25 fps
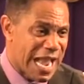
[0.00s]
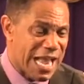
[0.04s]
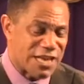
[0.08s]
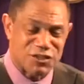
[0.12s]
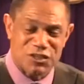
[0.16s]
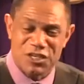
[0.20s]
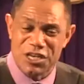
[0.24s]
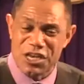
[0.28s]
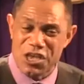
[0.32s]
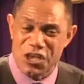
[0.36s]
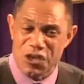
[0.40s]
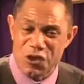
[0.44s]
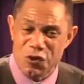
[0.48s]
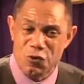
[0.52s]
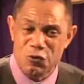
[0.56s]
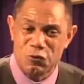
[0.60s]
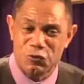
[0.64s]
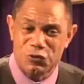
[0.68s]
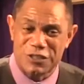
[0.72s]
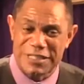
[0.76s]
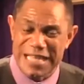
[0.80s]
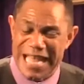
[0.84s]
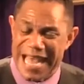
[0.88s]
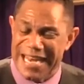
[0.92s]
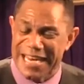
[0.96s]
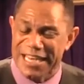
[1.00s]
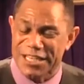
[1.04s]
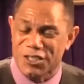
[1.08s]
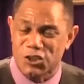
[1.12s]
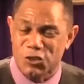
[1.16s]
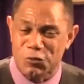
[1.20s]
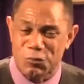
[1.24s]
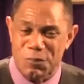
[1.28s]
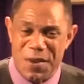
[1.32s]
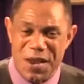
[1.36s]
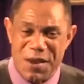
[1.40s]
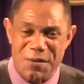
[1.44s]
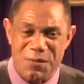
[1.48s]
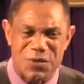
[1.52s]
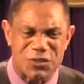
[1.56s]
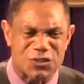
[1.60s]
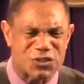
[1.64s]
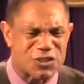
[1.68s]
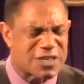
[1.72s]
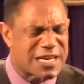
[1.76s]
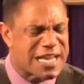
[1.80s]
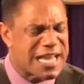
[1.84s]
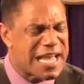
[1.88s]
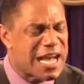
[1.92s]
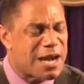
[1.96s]
And she used that
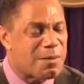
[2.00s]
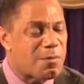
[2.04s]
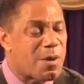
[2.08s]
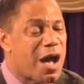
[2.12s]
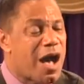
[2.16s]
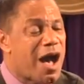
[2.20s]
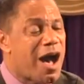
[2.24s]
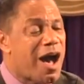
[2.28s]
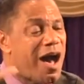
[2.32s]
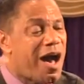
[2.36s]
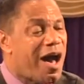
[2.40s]
experience to help